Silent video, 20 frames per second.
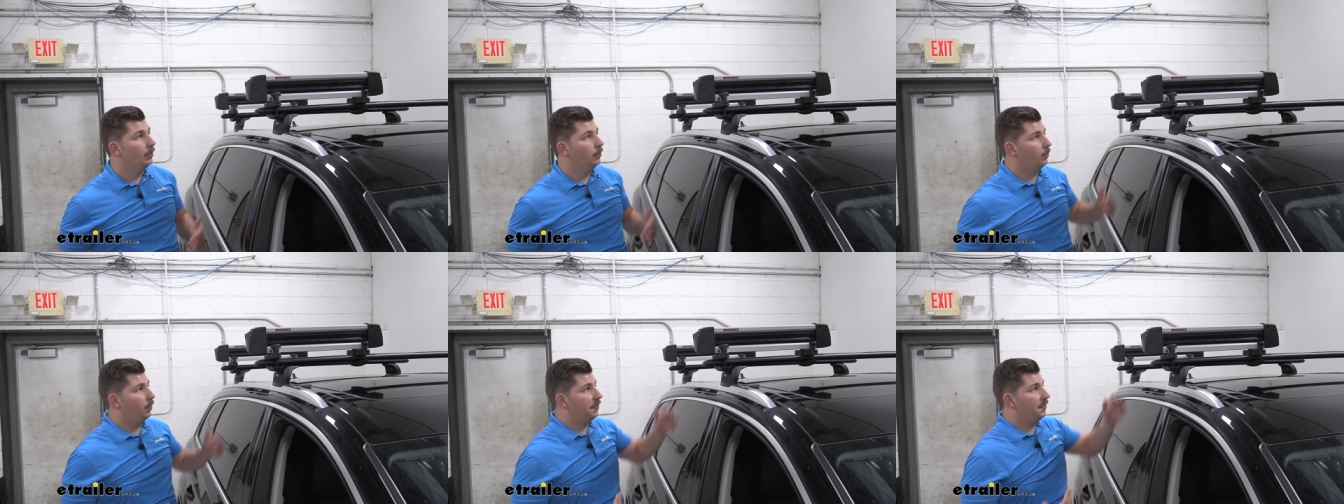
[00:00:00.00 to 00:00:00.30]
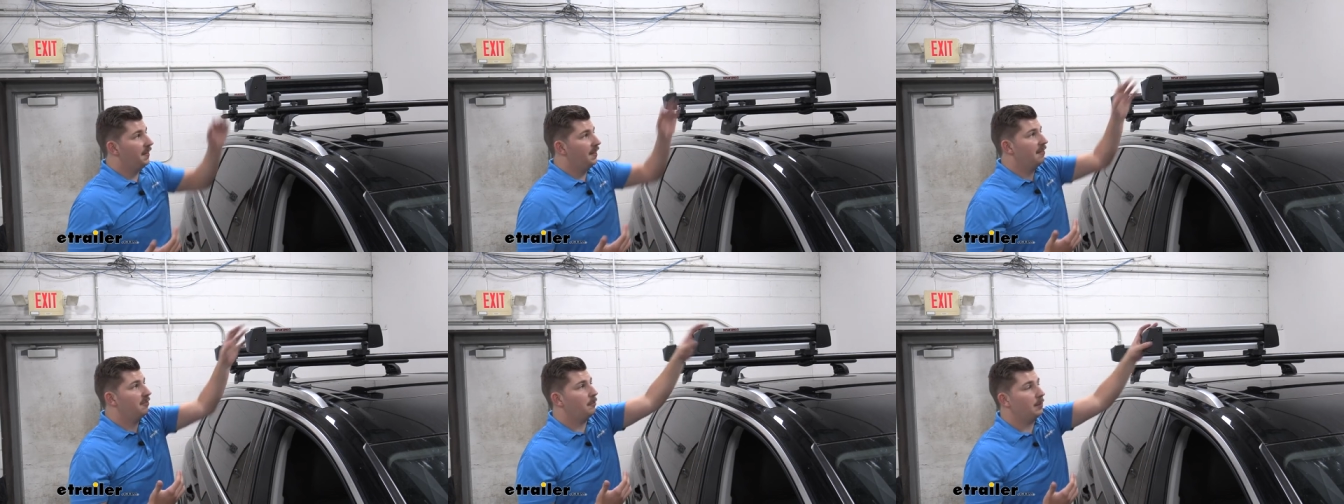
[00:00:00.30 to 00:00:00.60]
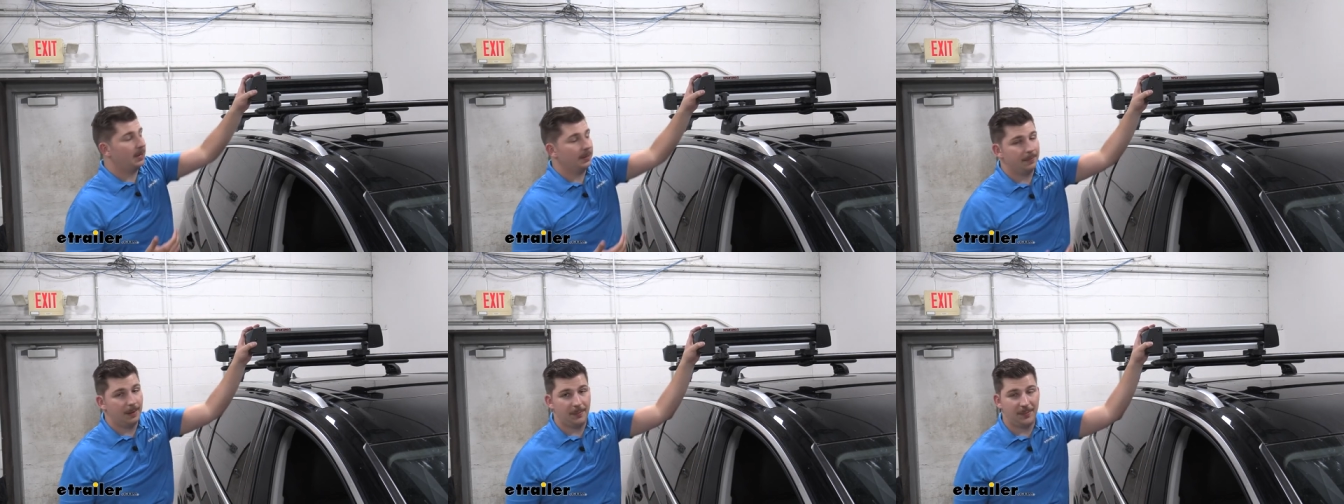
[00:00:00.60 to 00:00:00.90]
With this,
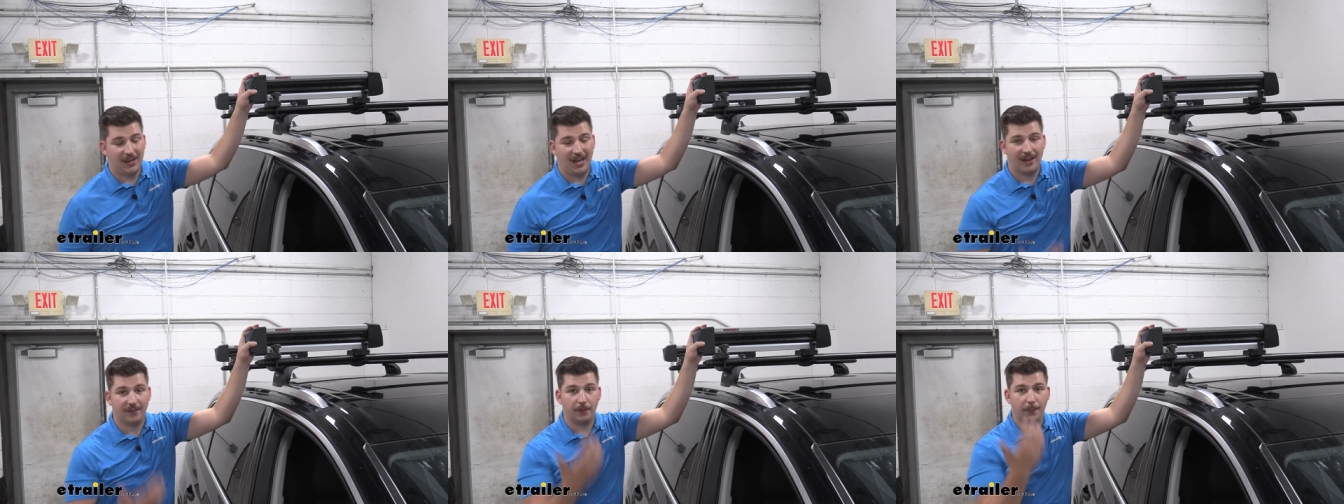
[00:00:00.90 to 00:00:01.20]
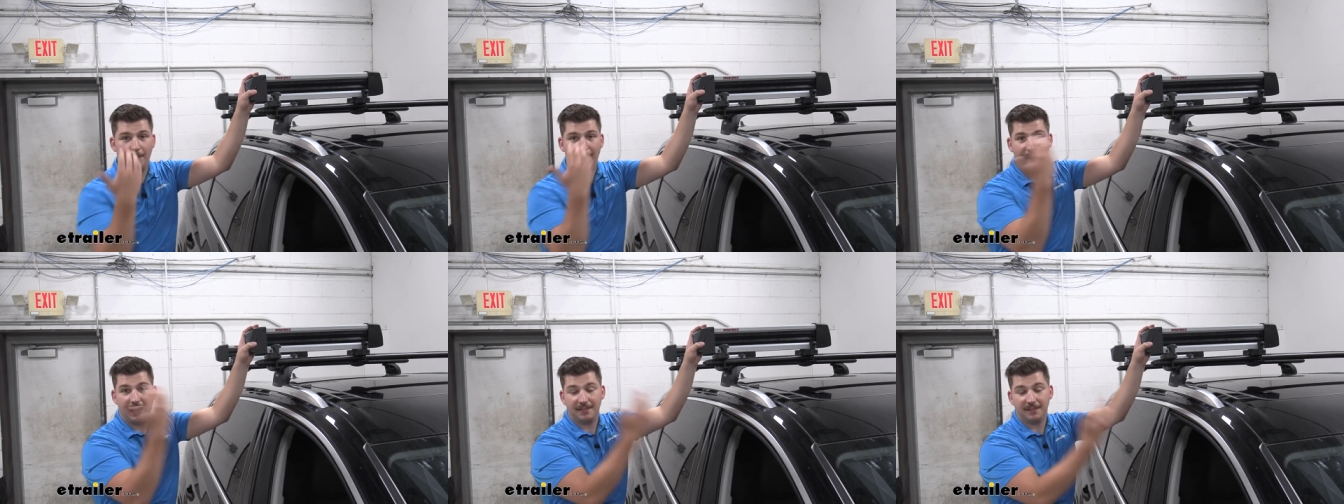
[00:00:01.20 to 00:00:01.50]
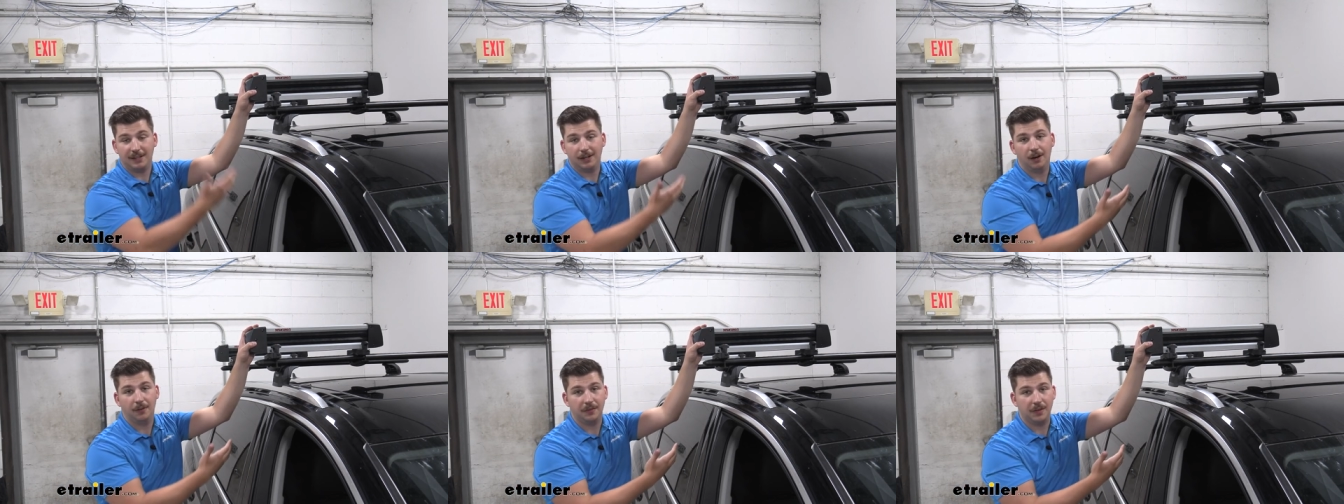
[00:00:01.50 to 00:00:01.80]
we can maybe have a
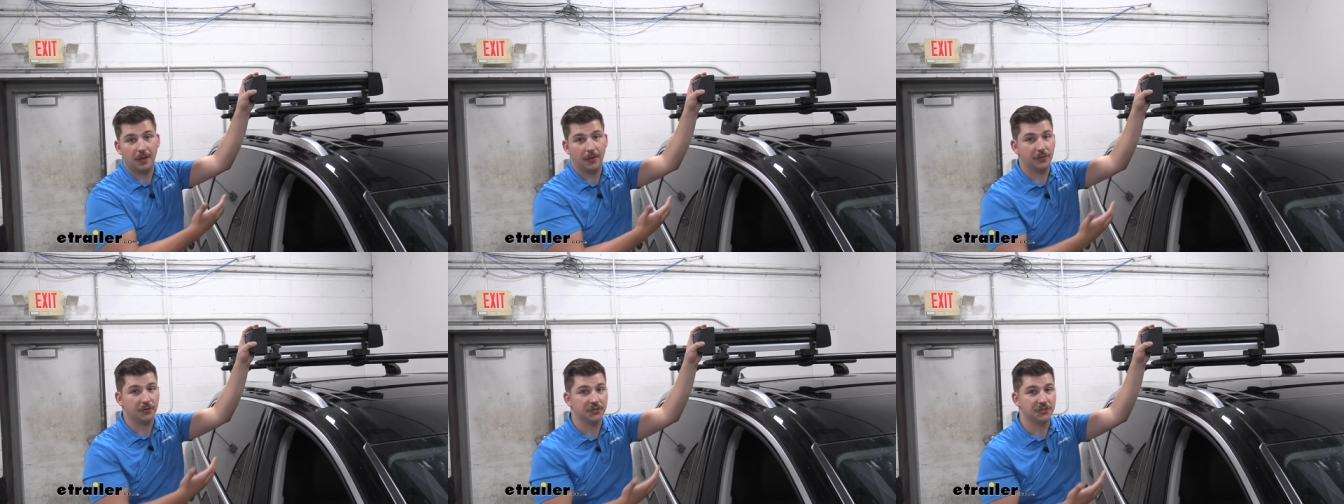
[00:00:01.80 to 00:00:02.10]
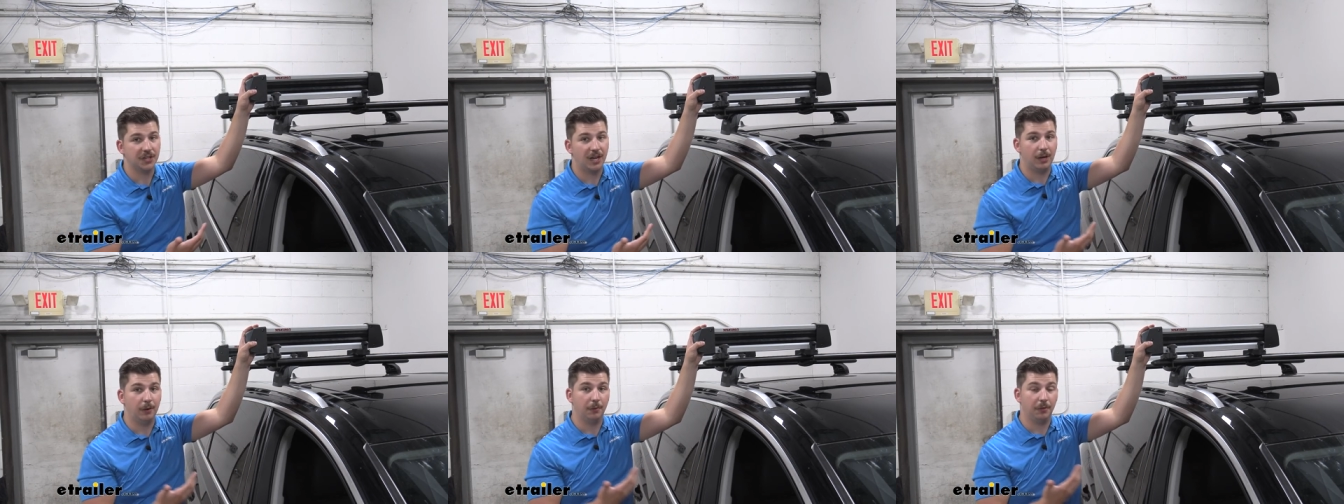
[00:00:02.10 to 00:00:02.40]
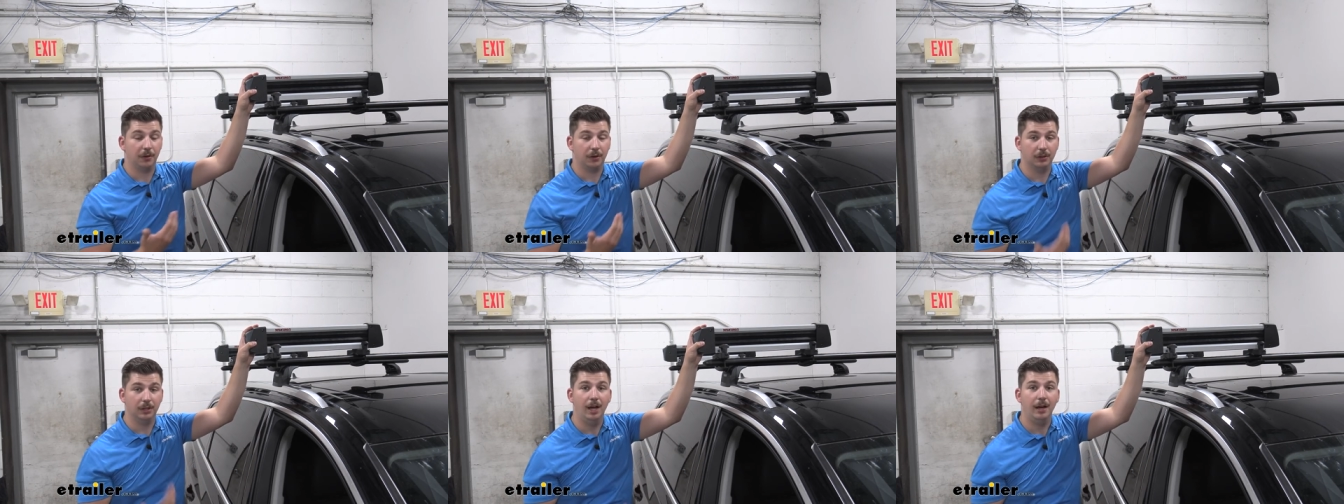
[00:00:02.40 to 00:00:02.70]
basket on the other side
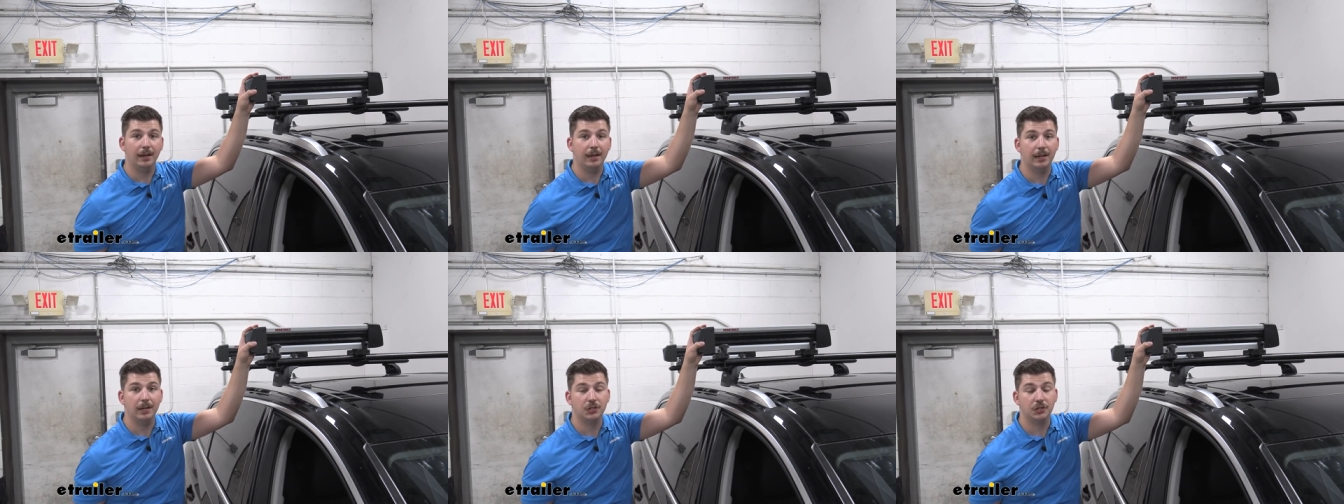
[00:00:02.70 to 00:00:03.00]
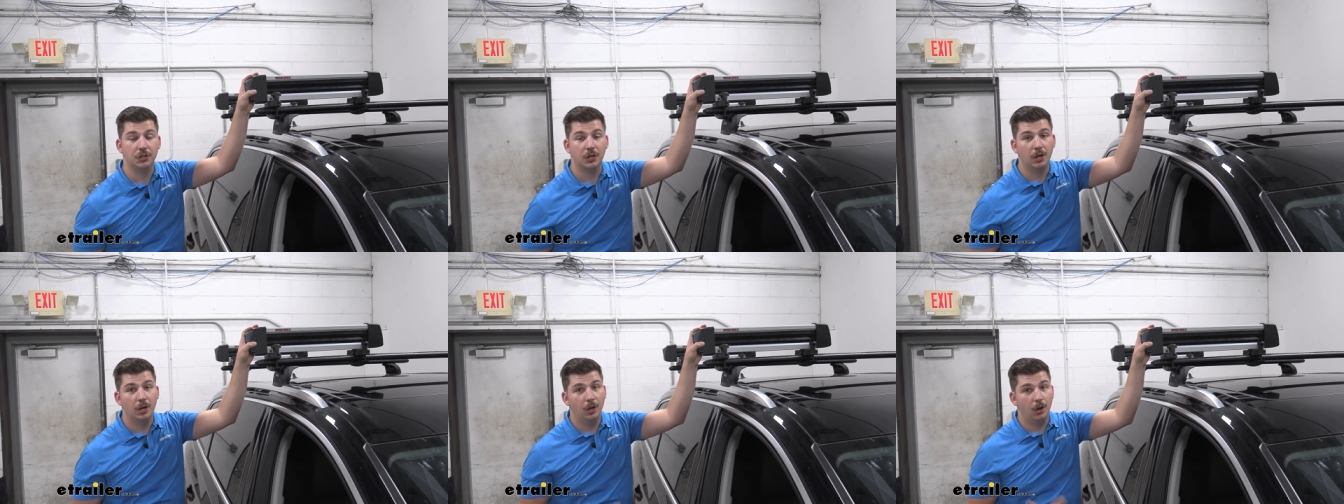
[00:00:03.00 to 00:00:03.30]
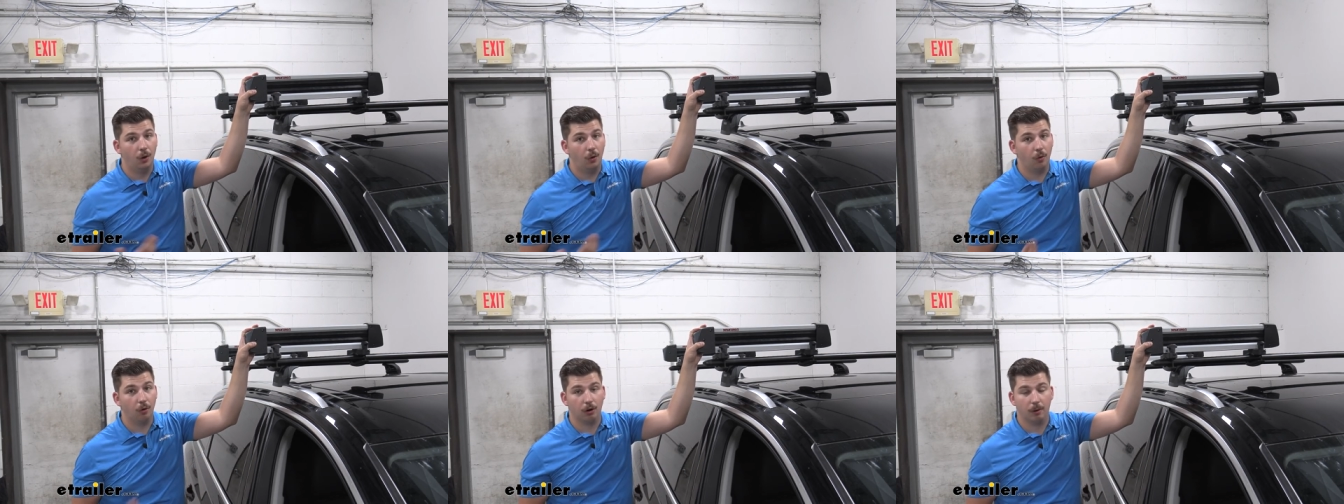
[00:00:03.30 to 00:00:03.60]
with our luggage
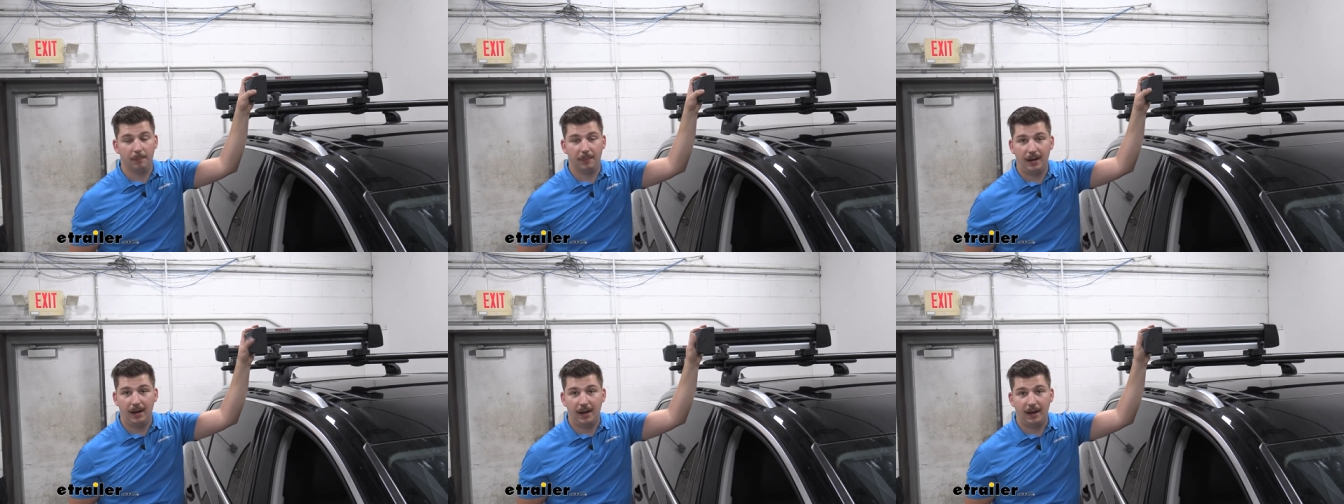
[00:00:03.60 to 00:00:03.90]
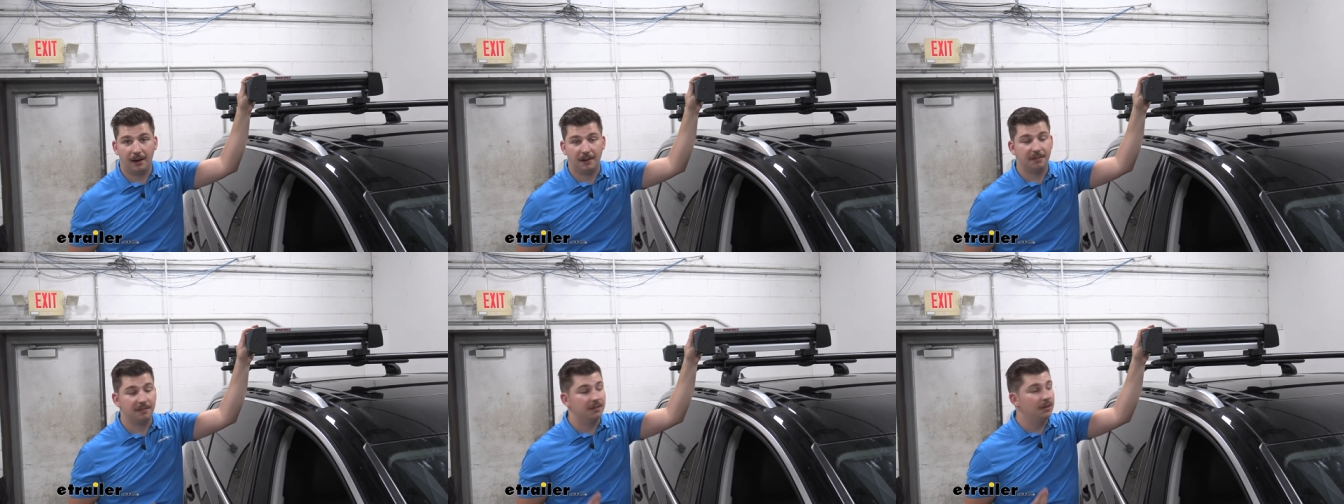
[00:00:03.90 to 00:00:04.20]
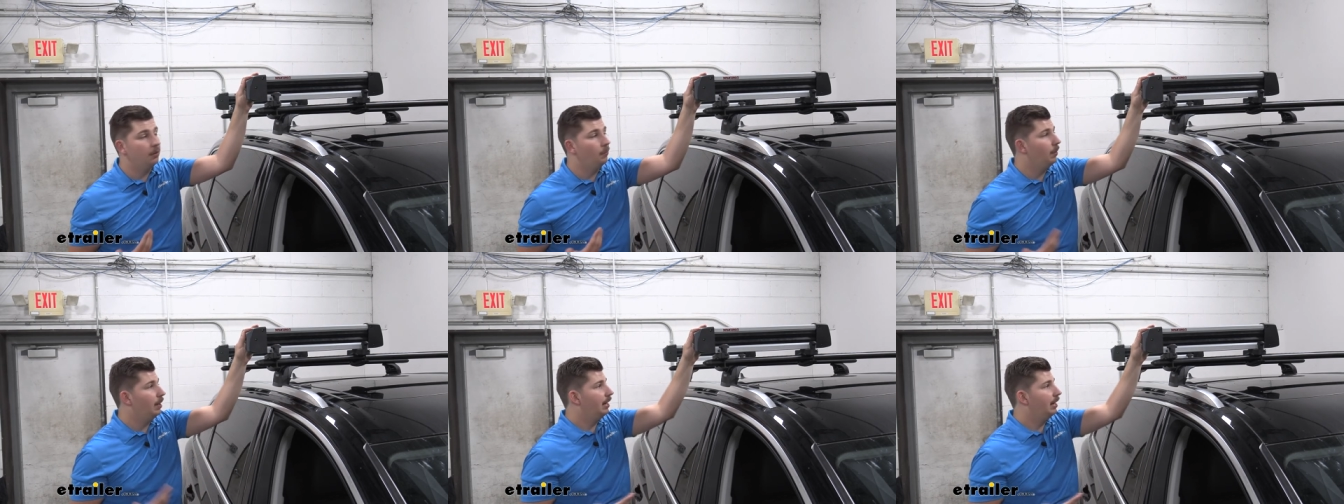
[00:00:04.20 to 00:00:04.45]
or a box.